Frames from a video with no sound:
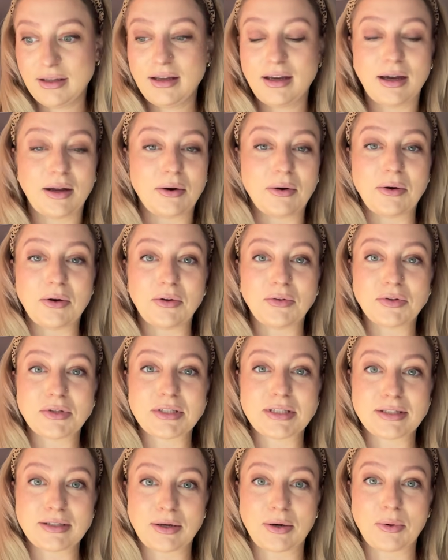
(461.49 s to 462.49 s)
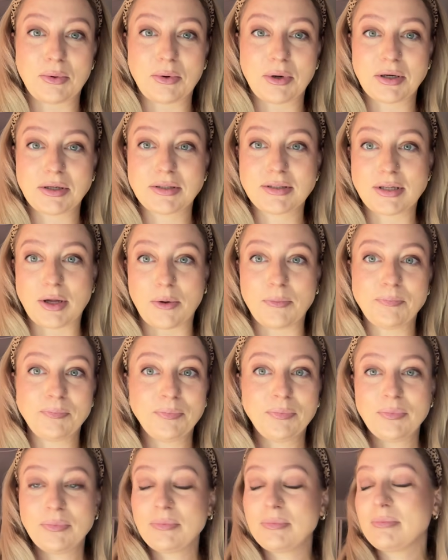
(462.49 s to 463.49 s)
I don't know if this is gonna work. So
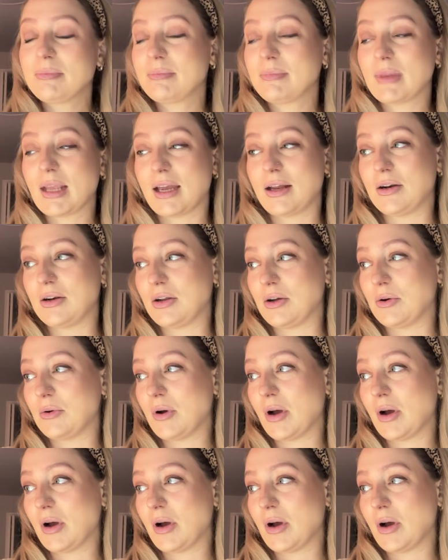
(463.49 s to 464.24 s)
I don't know.